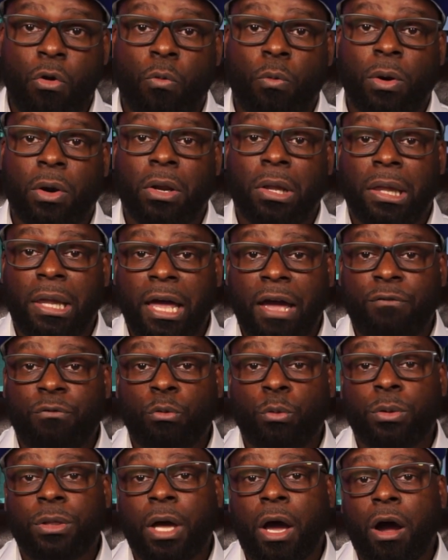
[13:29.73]
we're left
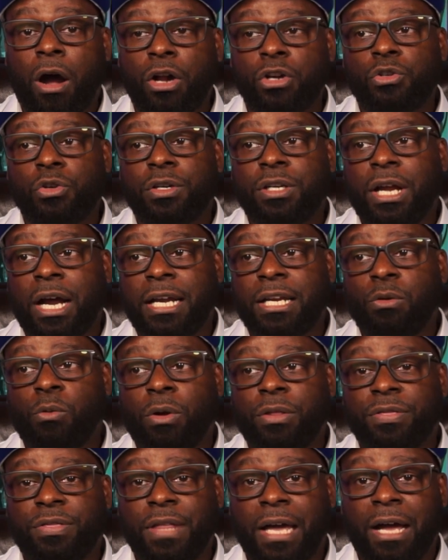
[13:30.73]
with
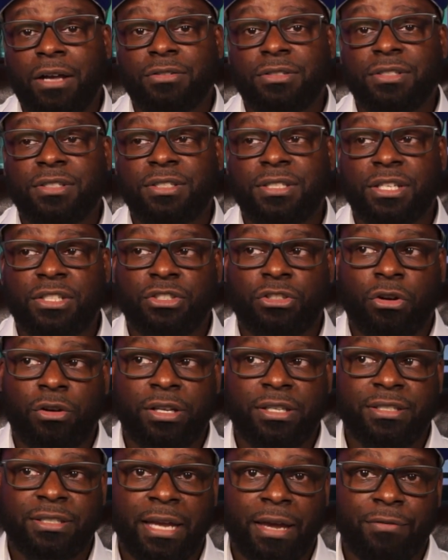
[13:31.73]

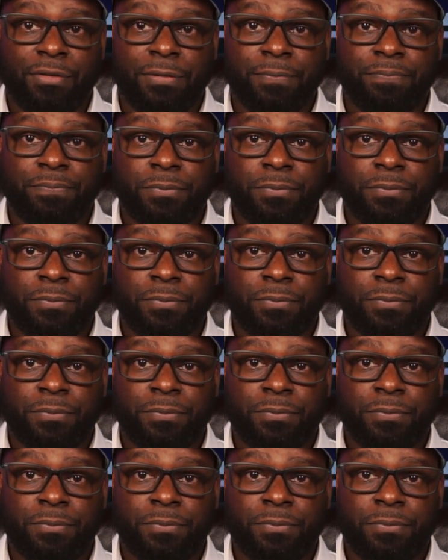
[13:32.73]
$191,637.